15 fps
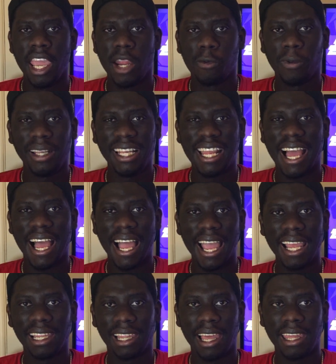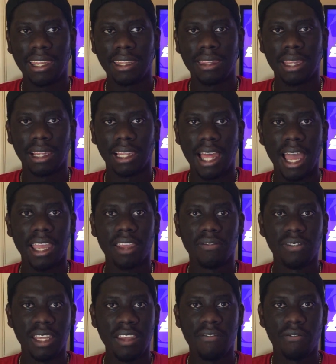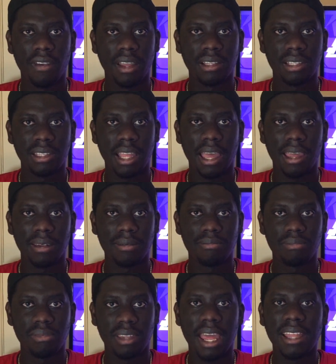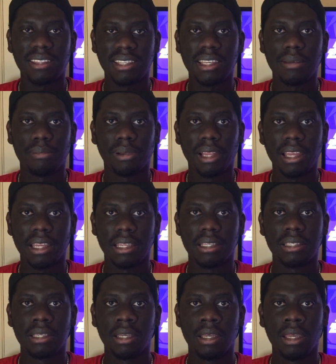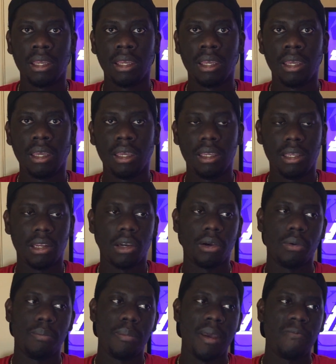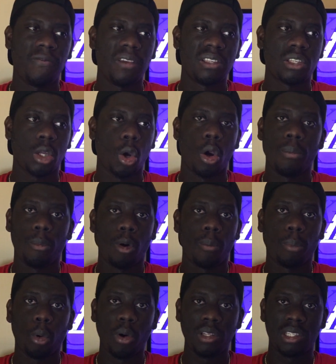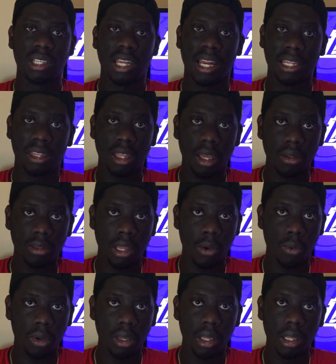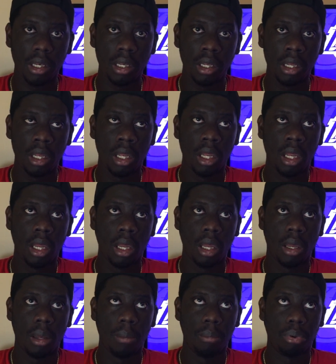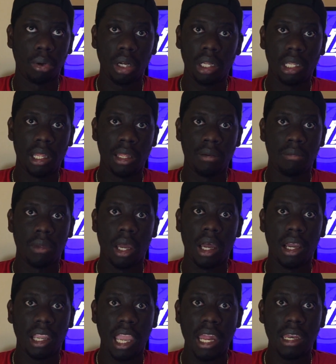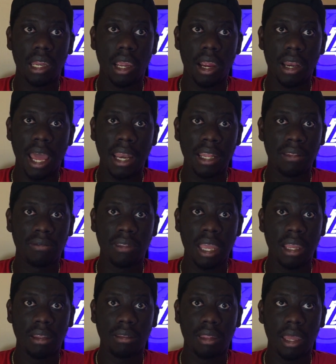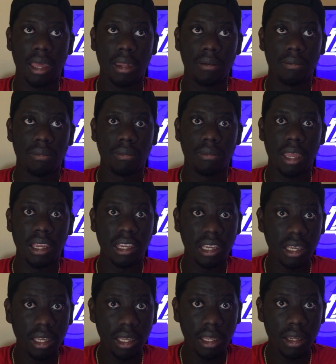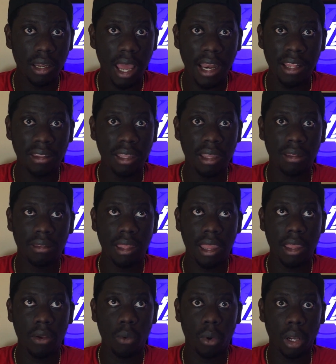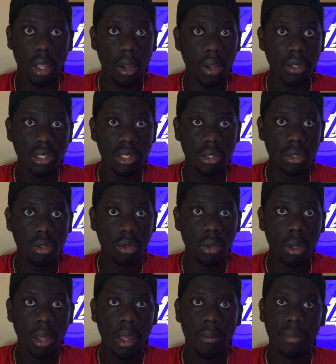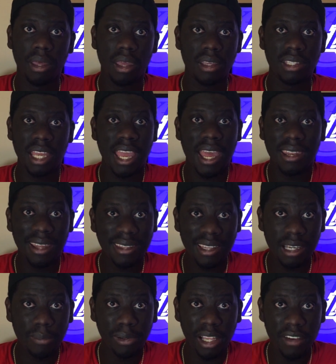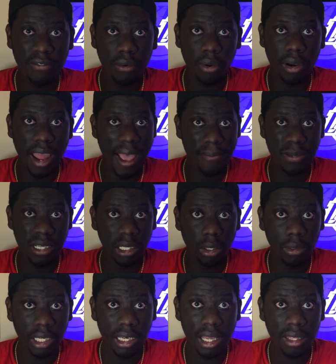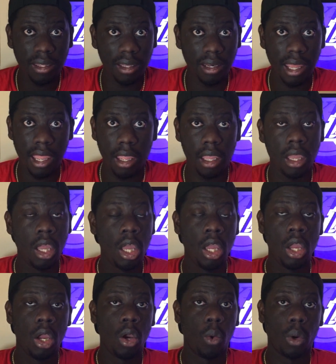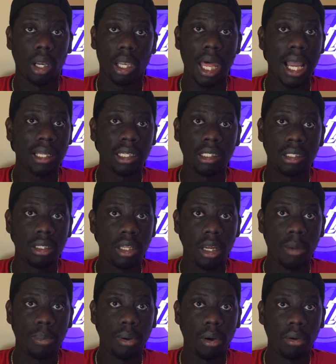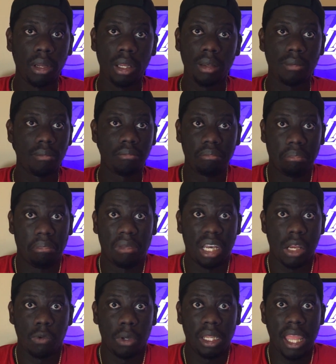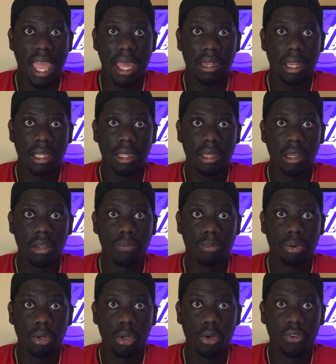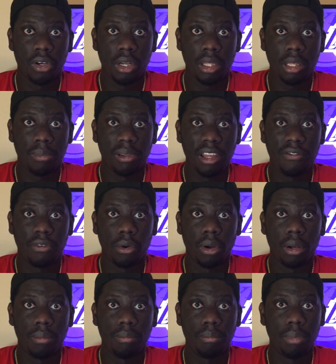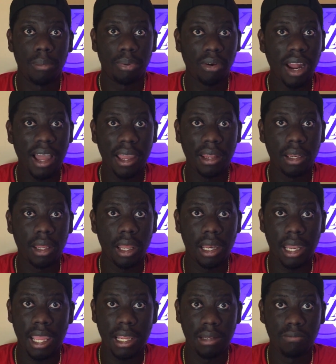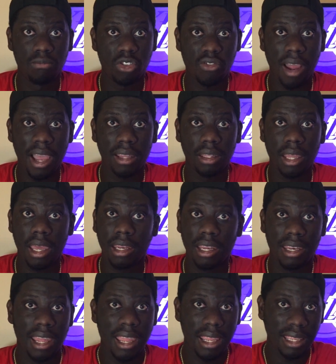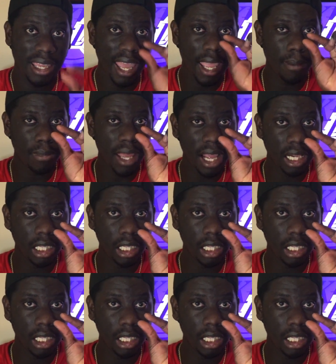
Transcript: it really highlighted the lack of defense that team plays. Memphis scored more points than I thought they would. Brooklyn hung in there, and I didn't think that they could, and I didn't think they were going to, because they had nothing to play for, absolutely nothing. They were locked into their opponent, and they really had nothing to prove or nothing to play for but pride, and they tried that, and they came that